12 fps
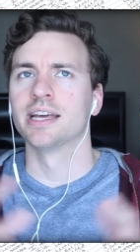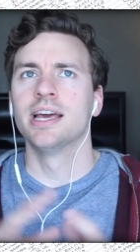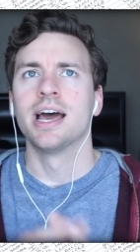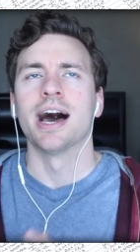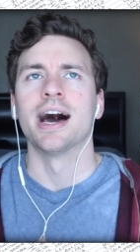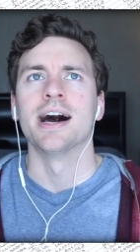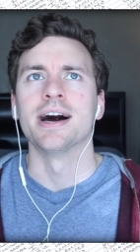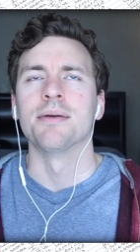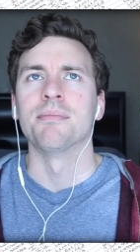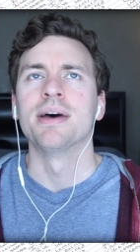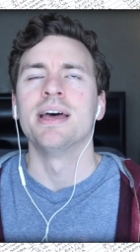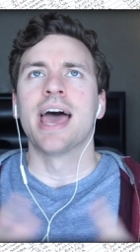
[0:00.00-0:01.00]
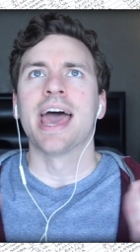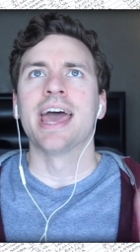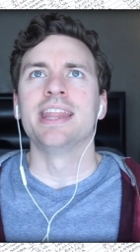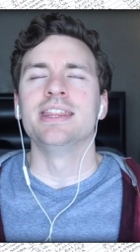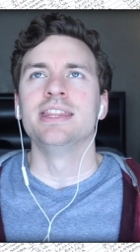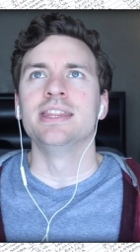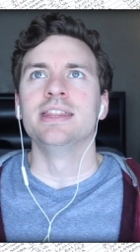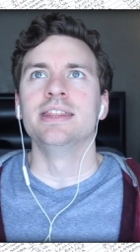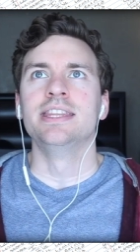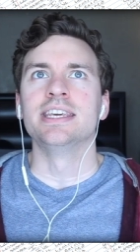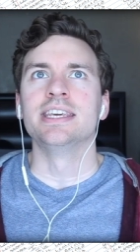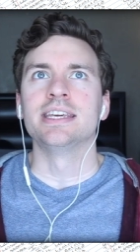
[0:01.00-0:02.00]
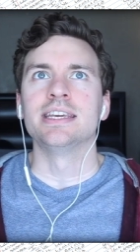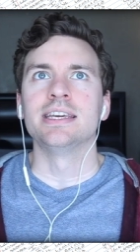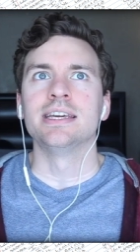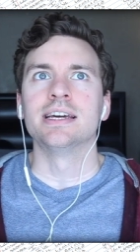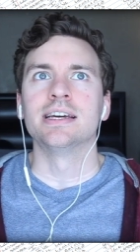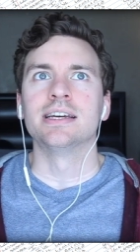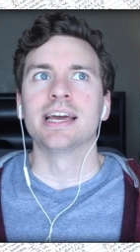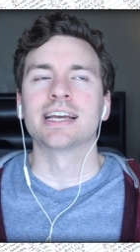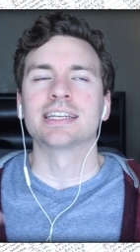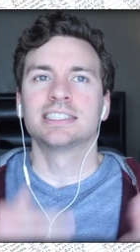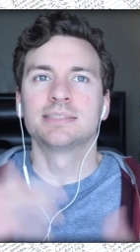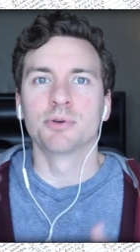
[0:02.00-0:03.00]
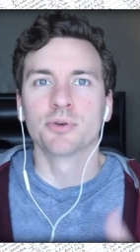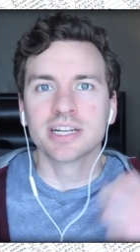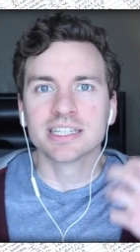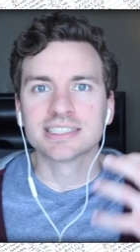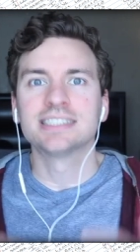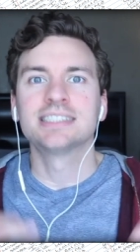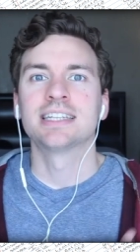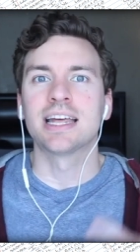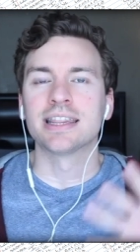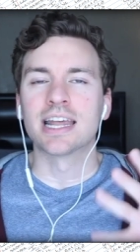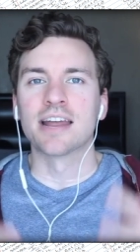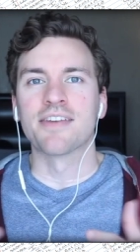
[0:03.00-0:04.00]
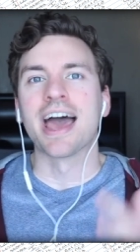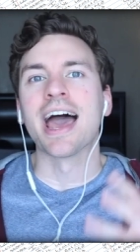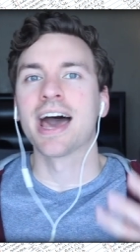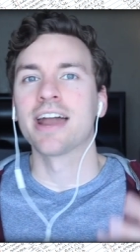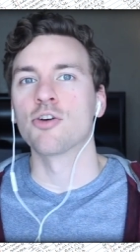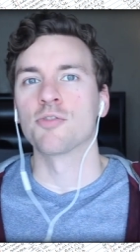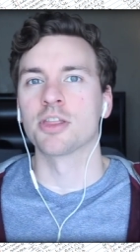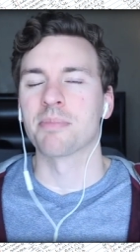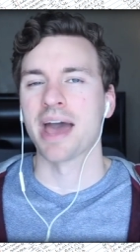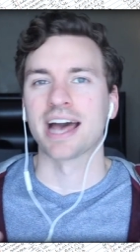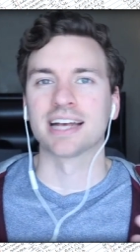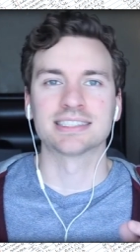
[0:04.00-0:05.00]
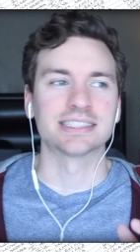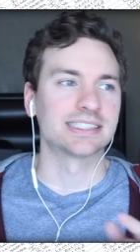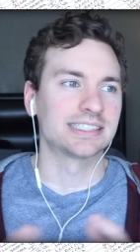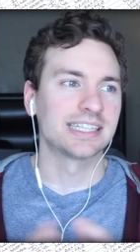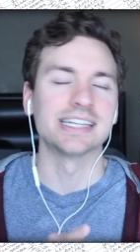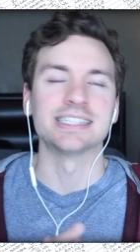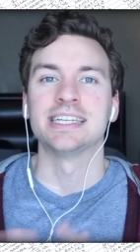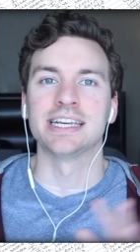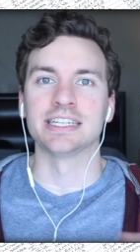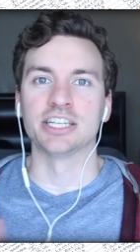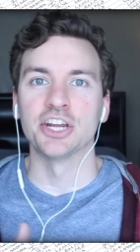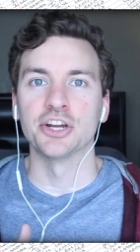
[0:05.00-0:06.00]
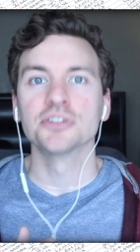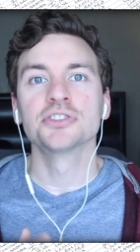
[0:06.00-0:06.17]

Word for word: um, and the experiences that, that I've had over the past, let's say, 10 years